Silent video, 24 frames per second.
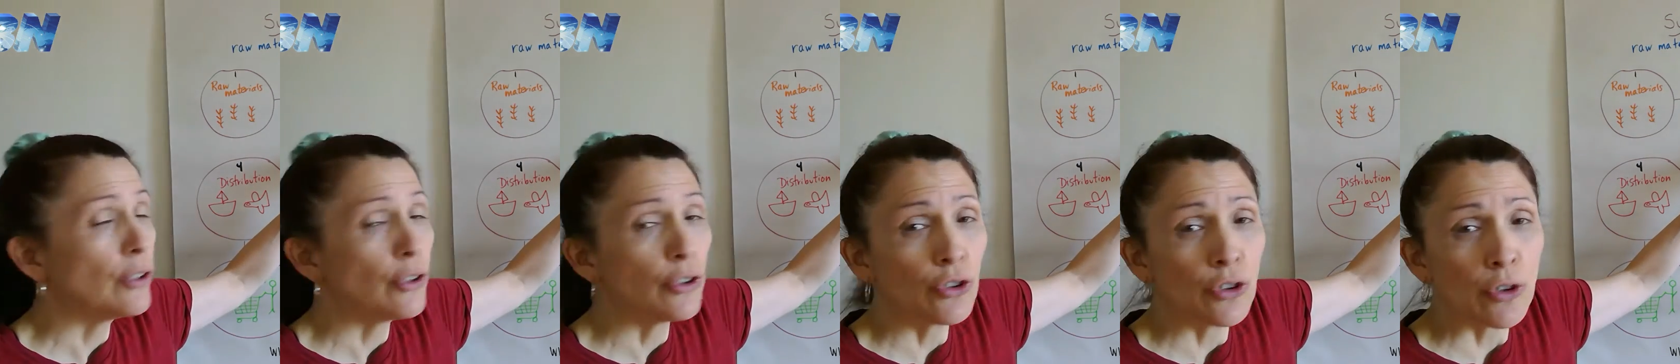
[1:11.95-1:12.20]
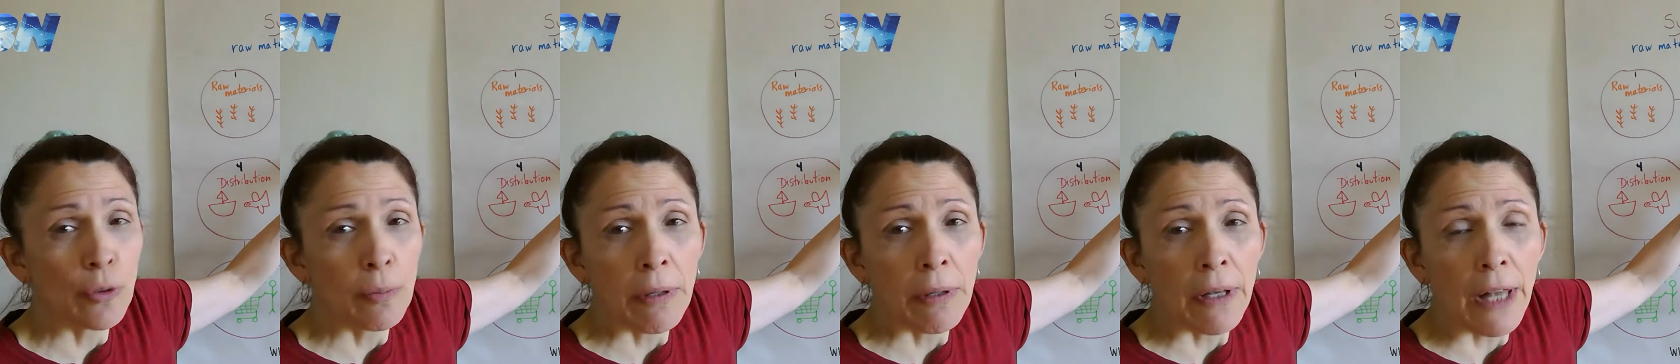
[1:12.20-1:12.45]

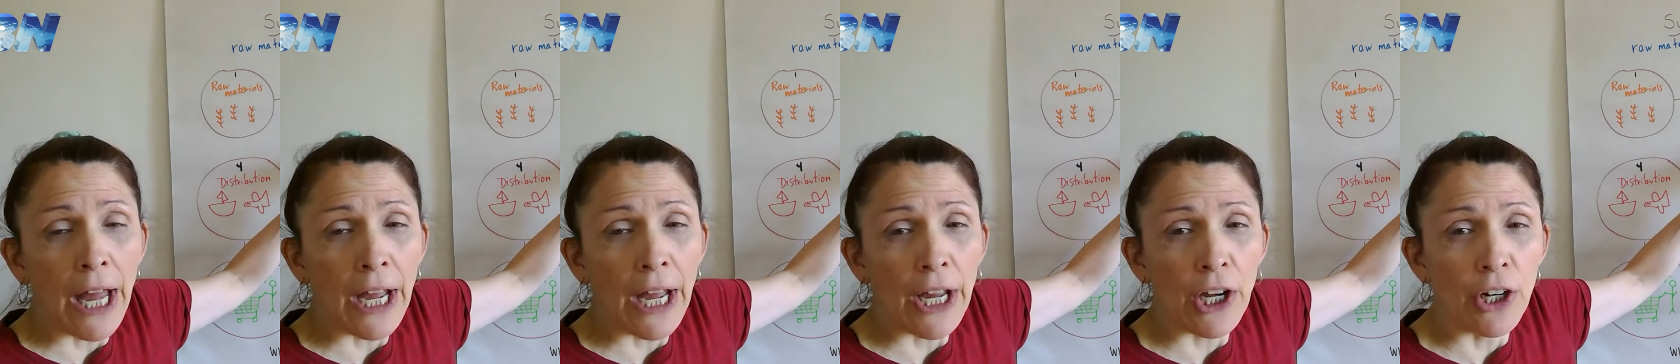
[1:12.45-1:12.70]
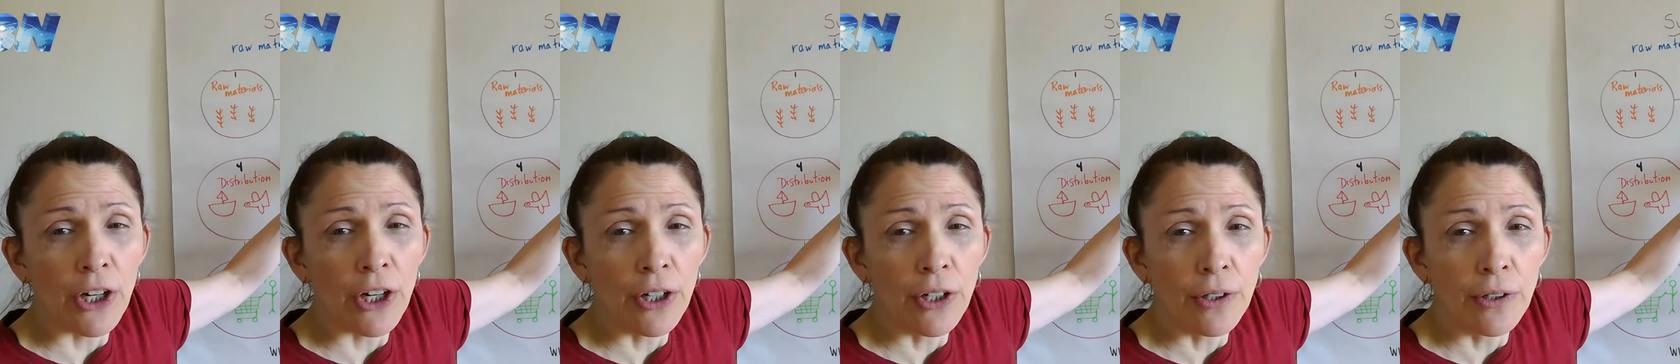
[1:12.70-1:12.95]

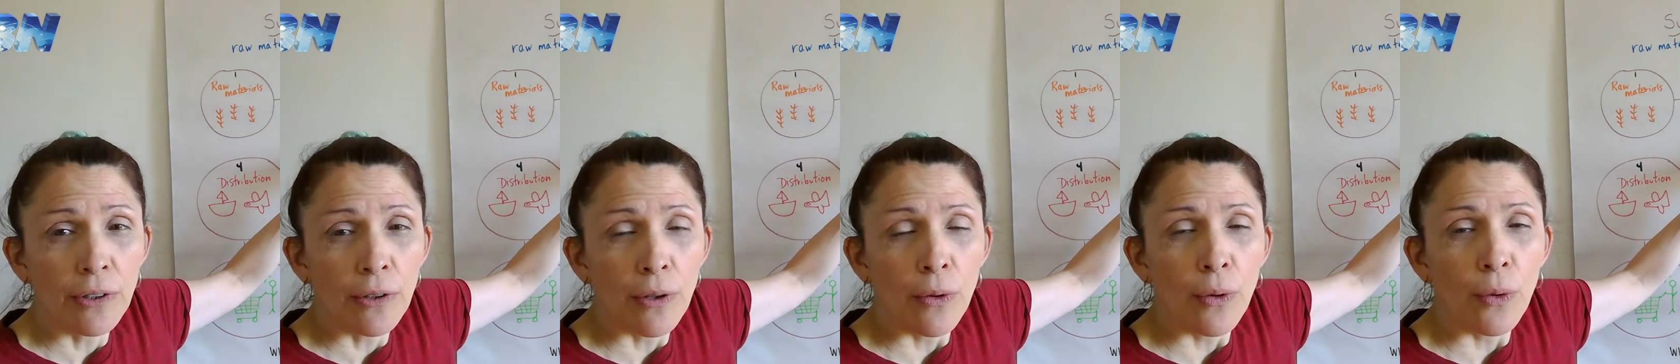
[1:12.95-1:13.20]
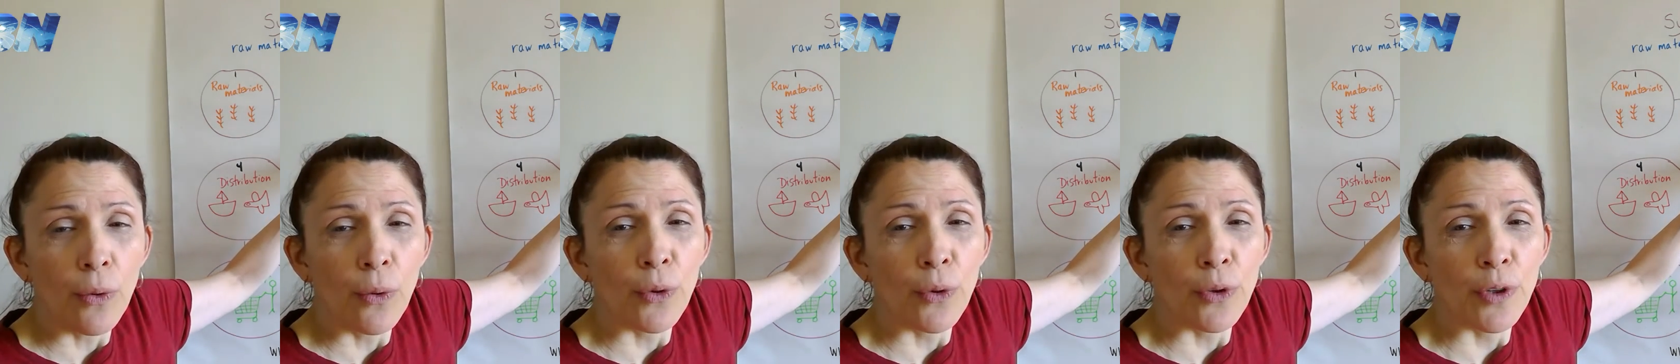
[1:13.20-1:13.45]
supplier
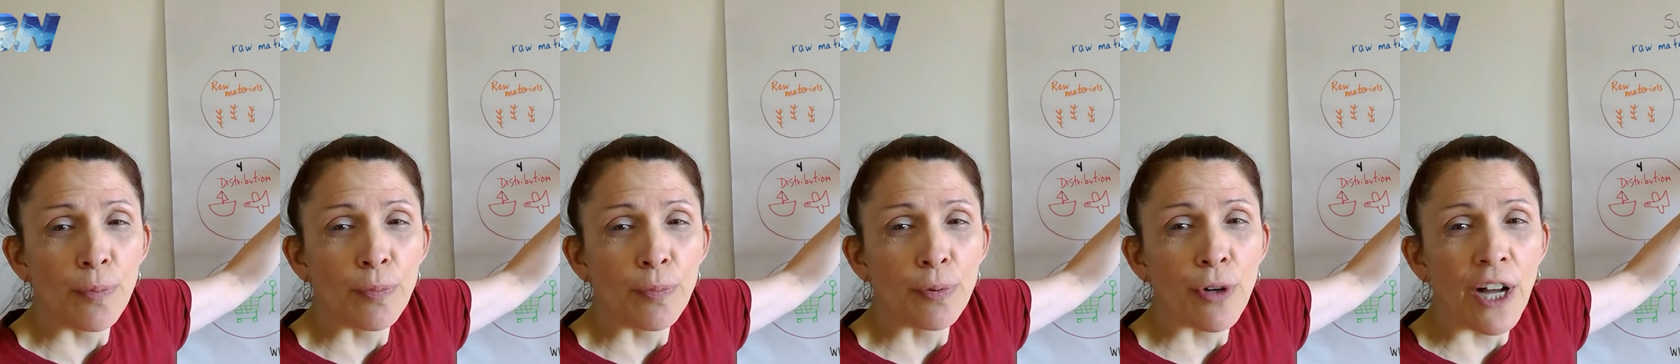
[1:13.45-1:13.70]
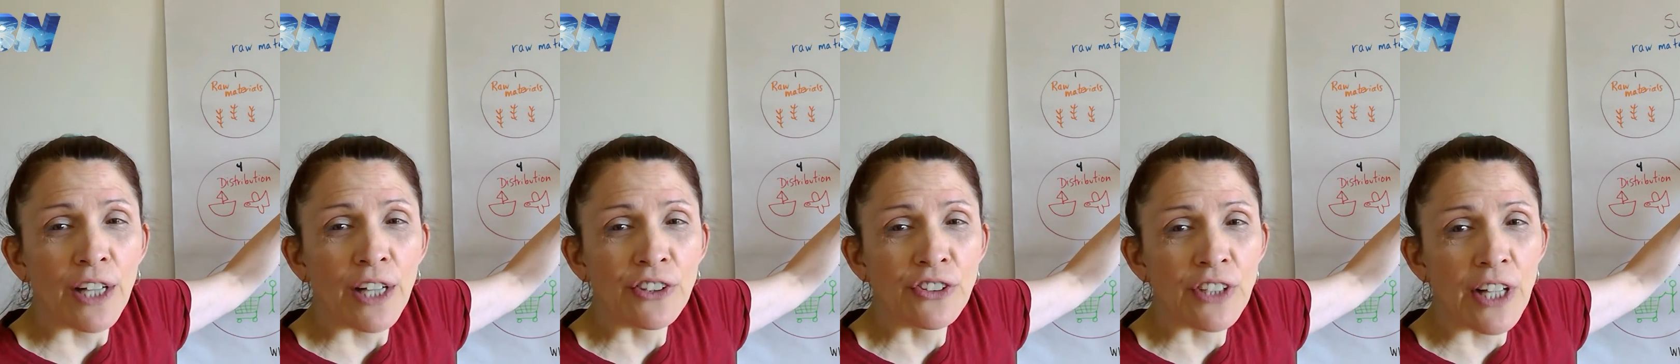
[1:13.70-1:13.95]
or the
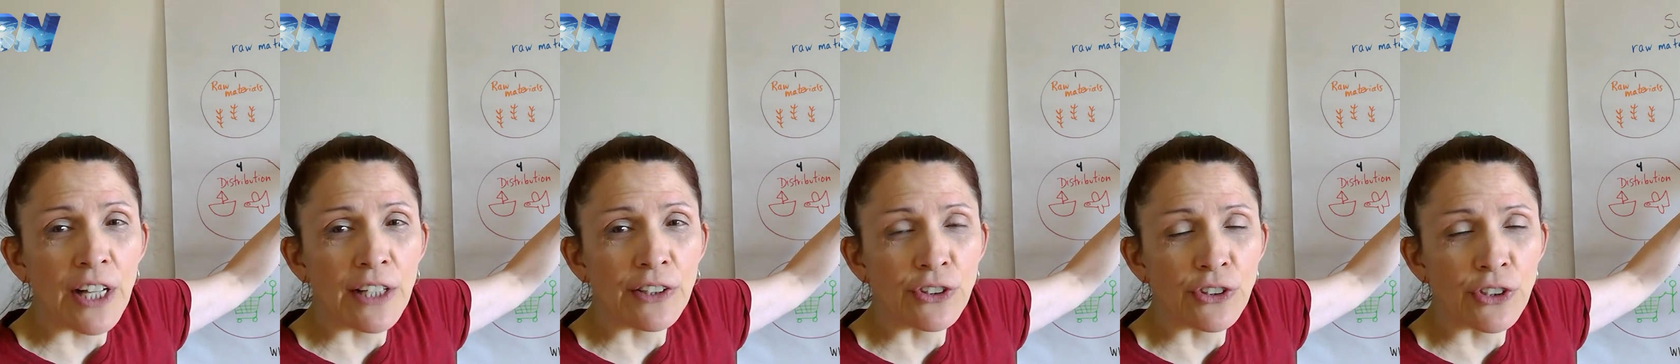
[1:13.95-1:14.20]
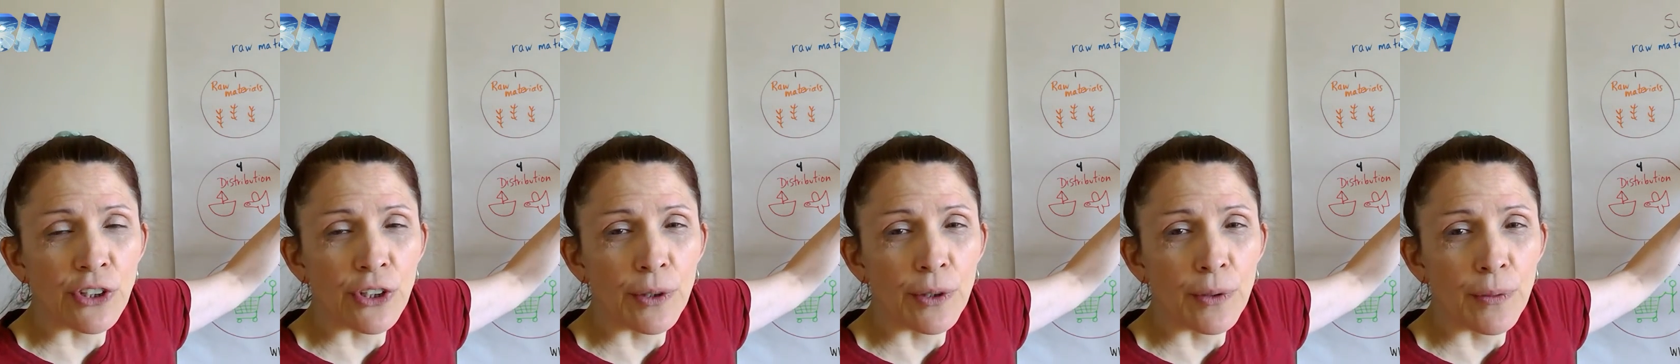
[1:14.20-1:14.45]

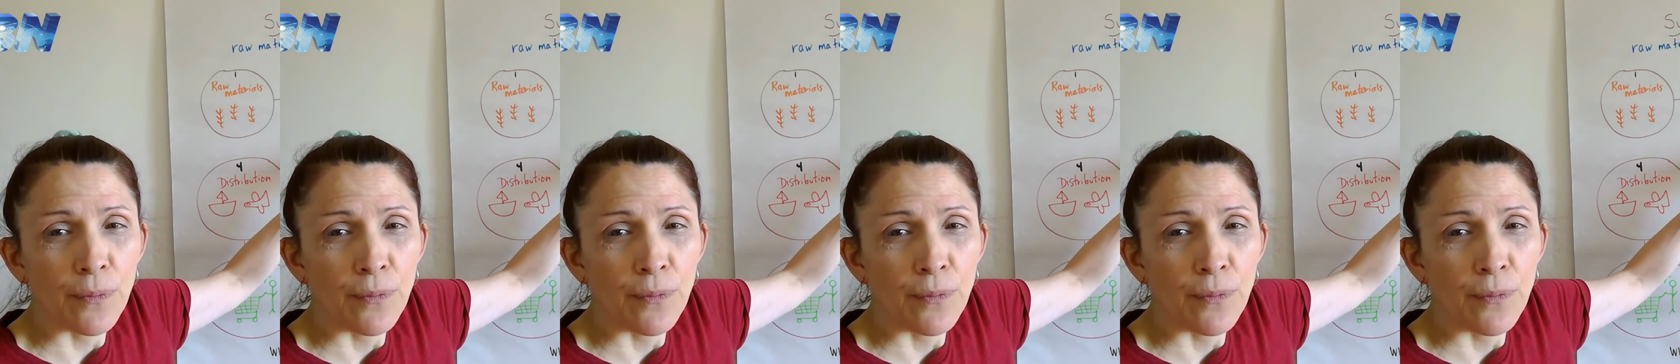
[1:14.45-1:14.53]
processor.